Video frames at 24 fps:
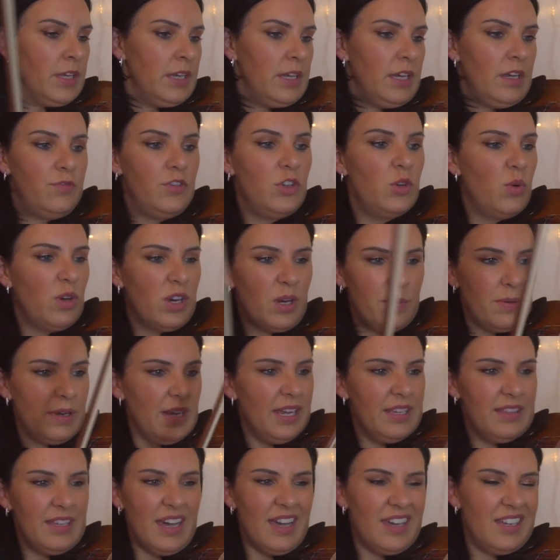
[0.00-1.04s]
If you want to
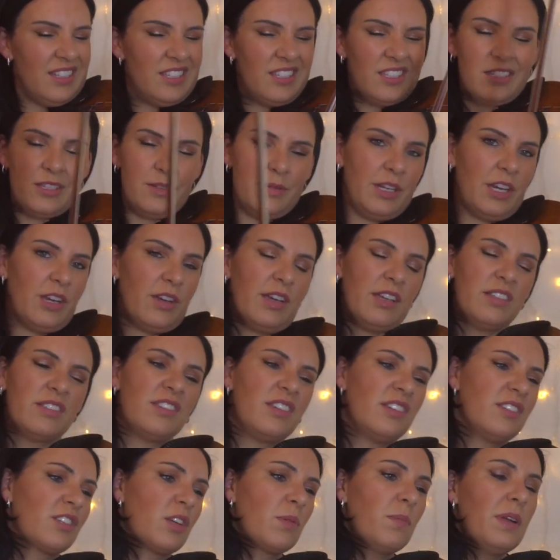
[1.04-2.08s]
play that, it's, you know,
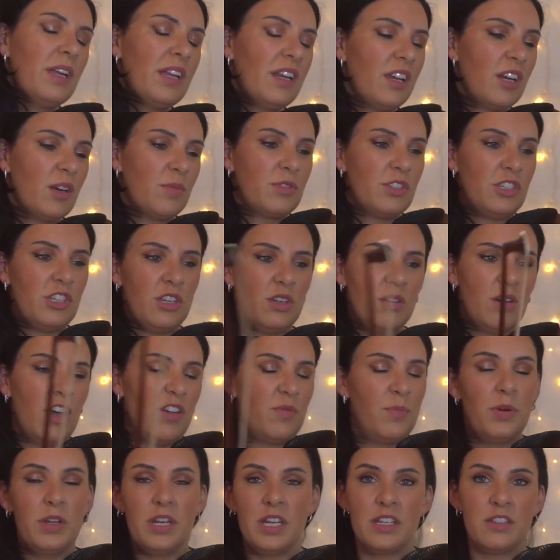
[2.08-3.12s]
it's completely up to you. I
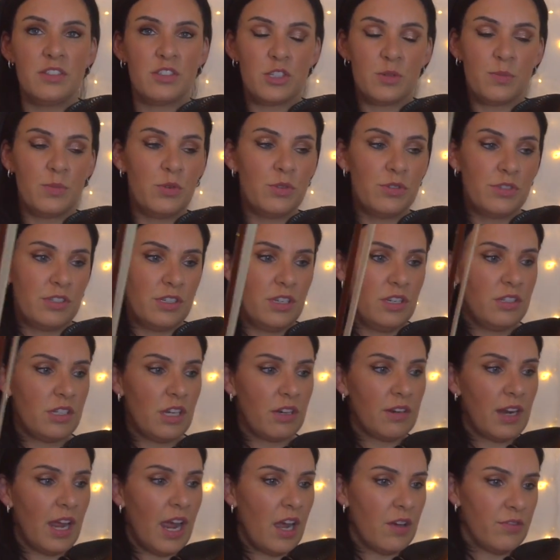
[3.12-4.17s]
put it in small so you
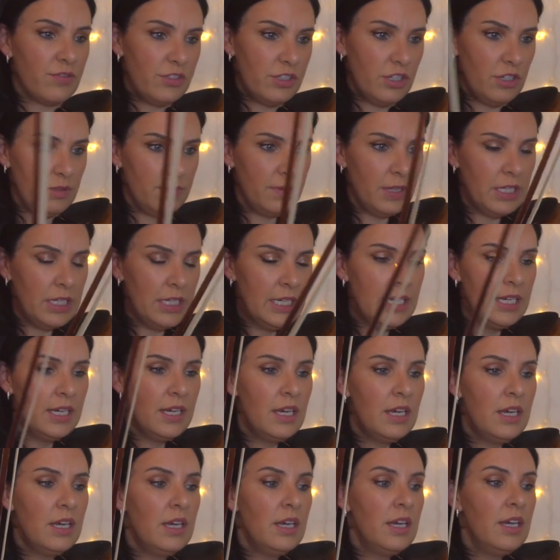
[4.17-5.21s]
don't have to.
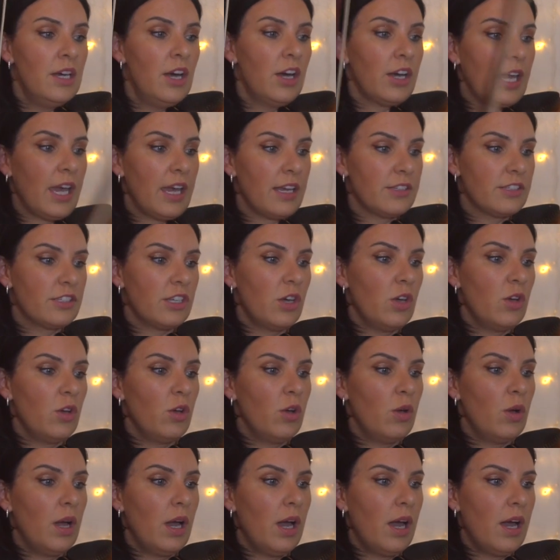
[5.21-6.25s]
Okay,
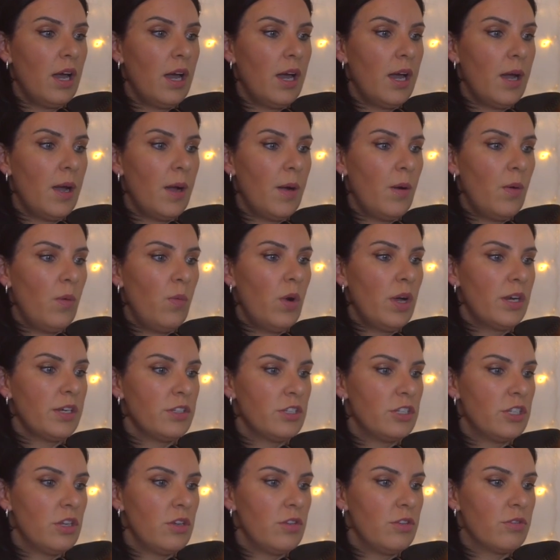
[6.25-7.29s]
so 1,
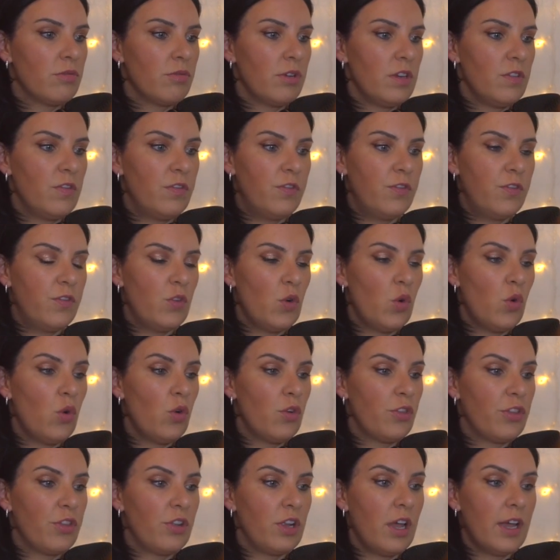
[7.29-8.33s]
2, 3,
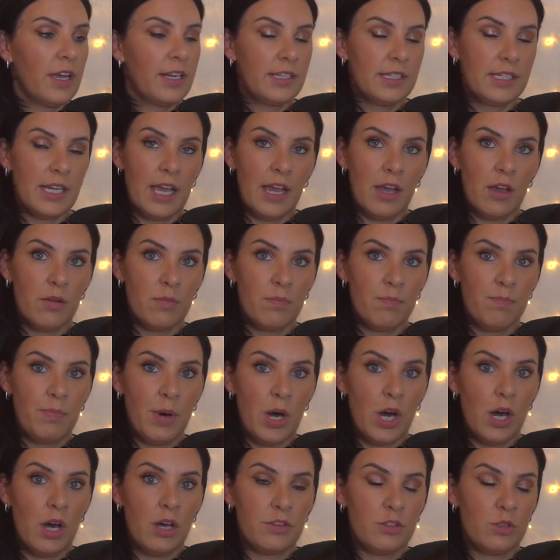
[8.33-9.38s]
fourth line down,
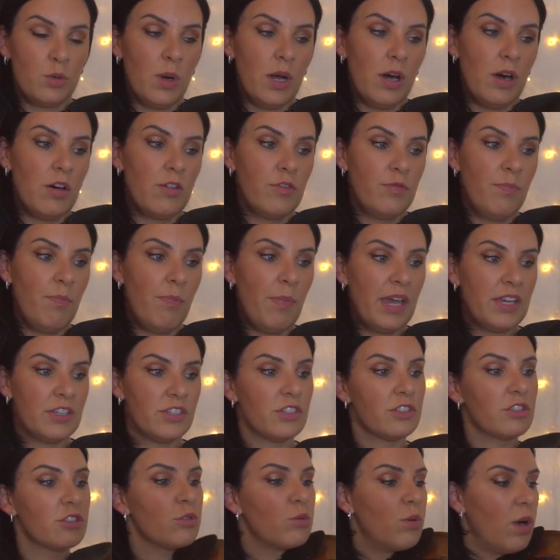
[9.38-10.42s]
bar 12,
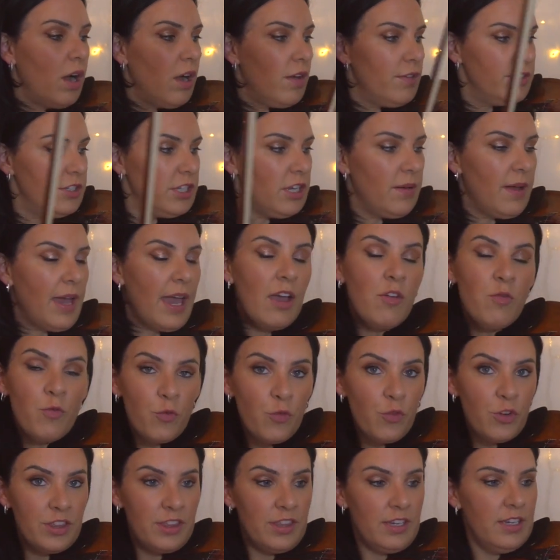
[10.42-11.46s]
measure 12. So
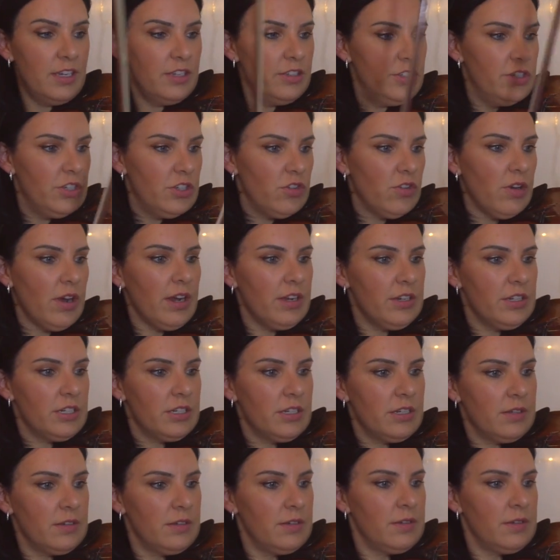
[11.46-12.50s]
everything is stretched.